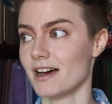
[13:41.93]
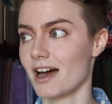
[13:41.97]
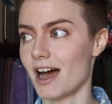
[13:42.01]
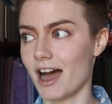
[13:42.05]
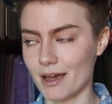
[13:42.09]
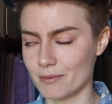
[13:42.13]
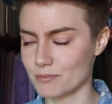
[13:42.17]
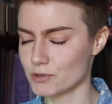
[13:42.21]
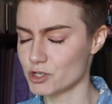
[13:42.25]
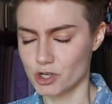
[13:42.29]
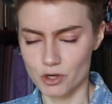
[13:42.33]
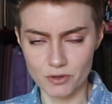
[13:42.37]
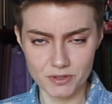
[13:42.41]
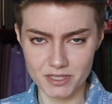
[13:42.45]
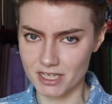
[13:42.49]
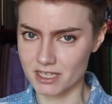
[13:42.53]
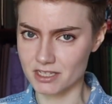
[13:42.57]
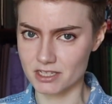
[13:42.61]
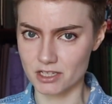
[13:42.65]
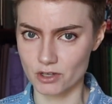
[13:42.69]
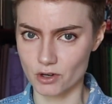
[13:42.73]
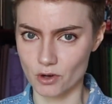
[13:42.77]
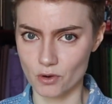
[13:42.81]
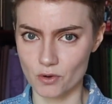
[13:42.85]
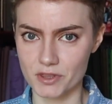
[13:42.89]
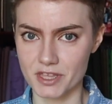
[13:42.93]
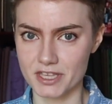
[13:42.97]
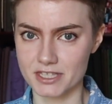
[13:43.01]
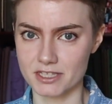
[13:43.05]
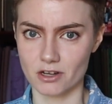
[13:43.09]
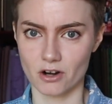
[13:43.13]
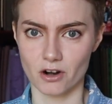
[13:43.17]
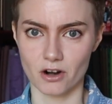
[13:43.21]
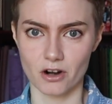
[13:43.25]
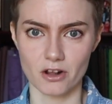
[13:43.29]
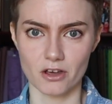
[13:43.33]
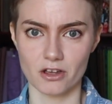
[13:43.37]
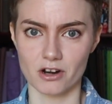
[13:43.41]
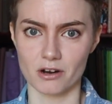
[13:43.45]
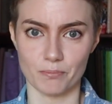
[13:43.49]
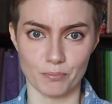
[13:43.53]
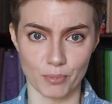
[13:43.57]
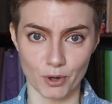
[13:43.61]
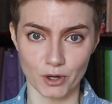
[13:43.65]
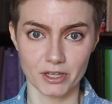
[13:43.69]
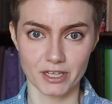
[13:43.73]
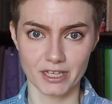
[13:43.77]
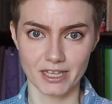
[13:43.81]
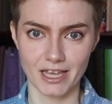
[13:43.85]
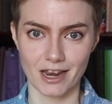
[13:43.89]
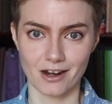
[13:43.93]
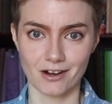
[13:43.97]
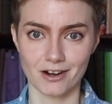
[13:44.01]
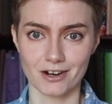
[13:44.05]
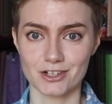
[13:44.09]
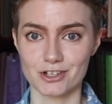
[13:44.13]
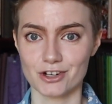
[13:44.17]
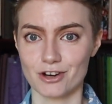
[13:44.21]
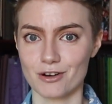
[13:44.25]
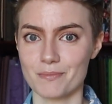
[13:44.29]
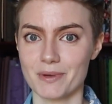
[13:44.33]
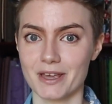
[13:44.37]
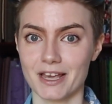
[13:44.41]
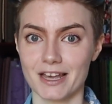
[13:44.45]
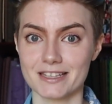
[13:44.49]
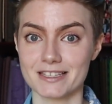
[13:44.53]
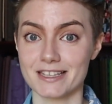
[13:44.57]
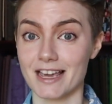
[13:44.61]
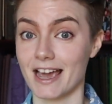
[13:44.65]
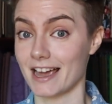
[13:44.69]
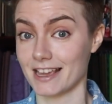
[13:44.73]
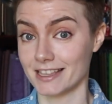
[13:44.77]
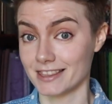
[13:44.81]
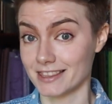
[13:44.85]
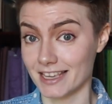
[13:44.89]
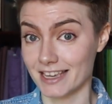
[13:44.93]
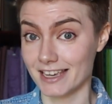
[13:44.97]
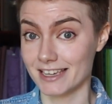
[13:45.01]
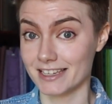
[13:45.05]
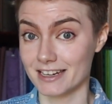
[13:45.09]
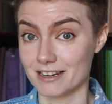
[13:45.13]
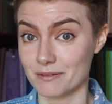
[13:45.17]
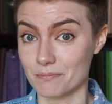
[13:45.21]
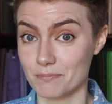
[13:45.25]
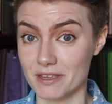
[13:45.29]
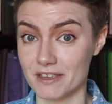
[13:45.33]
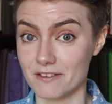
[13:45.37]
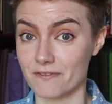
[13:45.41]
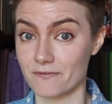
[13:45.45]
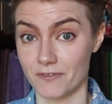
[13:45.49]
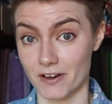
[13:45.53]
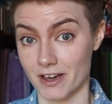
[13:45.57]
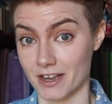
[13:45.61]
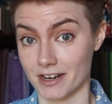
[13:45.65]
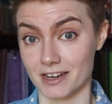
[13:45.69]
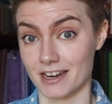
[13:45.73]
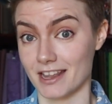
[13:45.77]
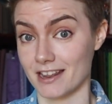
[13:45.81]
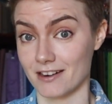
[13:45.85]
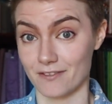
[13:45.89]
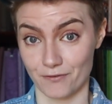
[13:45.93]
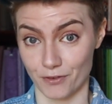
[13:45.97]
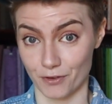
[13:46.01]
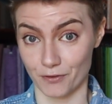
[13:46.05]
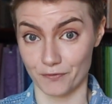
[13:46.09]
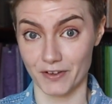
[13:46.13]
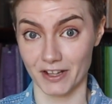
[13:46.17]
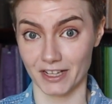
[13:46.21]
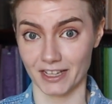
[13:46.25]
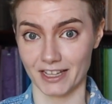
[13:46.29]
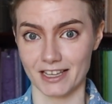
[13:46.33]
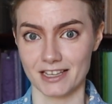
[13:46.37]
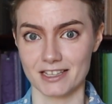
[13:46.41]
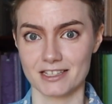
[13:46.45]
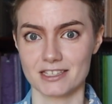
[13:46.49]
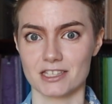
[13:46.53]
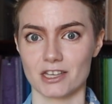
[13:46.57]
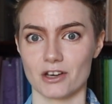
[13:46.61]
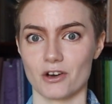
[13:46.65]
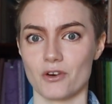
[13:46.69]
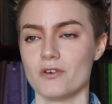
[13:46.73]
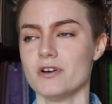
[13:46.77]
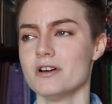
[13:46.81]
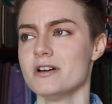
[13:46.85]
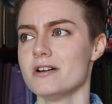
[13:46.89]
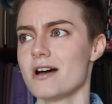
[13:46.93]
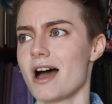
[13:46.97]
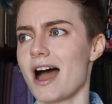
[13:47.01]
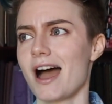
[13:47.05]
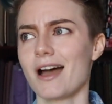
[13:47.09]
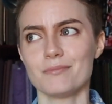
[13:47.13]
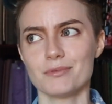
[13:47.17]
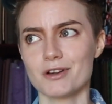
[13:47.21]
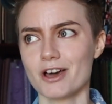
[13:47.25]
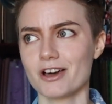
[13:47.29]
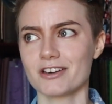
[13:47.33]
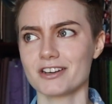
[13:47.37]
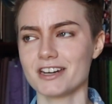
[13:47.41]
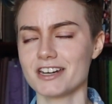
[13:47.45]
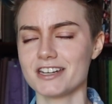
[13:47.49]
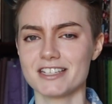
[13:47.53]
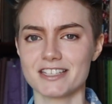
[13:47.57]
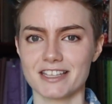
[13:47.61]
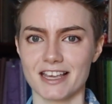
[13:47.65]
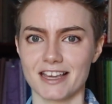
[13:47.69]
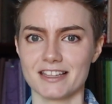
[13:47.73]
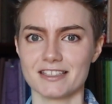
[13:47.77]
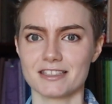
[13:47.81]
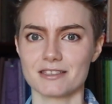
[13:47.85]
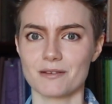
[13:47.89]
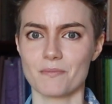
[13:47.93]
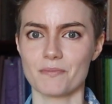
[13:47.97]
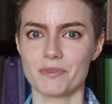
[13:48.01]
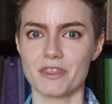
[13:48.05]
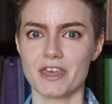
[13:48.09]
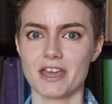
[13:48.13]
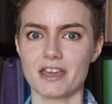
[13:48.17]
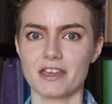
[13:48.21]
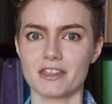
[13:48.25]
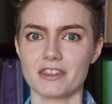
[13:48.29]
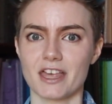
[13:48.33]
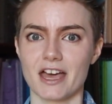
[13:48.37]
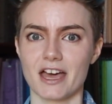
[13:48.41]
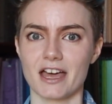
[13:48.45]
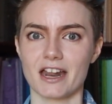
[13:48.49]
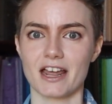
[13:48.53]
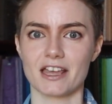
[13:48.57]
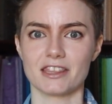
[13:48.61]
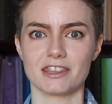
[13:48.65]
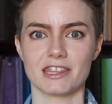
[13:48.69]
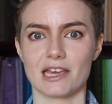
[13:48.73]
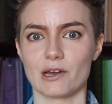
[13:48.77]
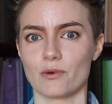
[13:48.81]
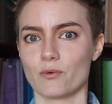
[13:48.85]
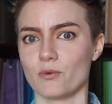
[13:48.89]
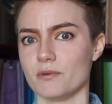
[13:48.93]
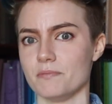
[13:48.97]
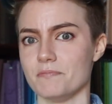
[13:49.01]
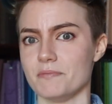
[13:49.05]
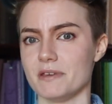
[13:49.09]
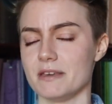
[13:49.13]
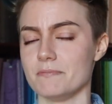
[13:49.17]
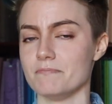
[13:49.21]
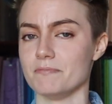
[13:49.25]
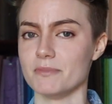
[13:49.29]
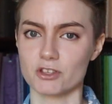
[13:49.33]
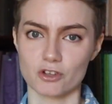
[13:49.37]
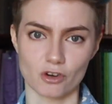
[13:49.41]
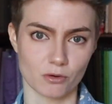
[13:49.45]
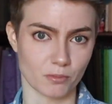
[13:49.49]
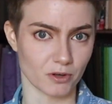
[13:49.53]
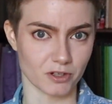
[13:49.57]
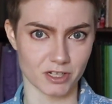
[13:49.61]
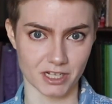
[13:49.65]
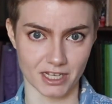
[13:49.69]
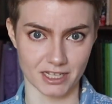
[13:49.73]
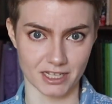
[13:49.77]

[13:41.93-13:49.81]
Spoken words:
I'm choosing to go this hard on a book character because I think it'd be fun and fulfilling, so I'm not going to design something that I think would be miserable to